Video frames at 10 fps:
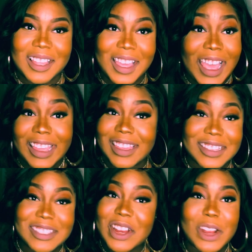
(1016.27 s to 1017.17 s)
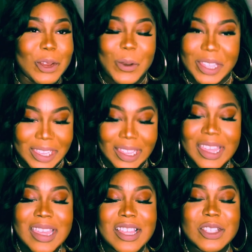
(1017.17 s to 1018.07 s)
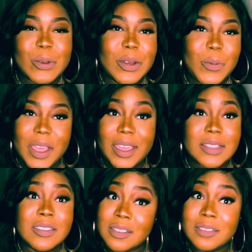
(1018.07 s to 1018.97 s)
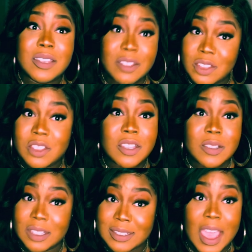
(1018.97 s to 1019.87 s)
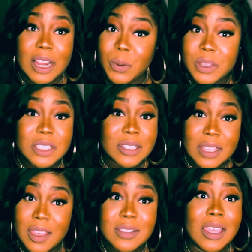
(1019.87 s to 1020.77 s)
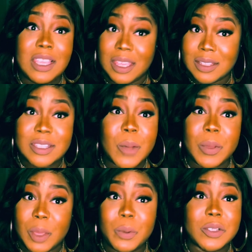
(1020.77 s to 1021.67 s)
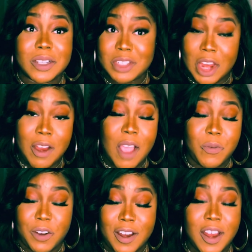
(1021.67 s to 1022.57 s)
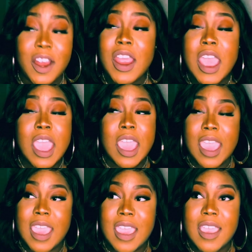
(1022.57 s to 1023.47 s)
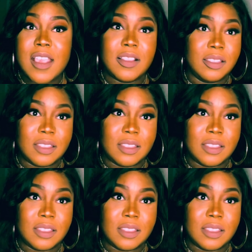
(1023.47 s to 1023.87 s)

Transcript: I guess they're annoying. So anyways, Dennis does exactly what she says. He gets up and he pulls her chair out for her and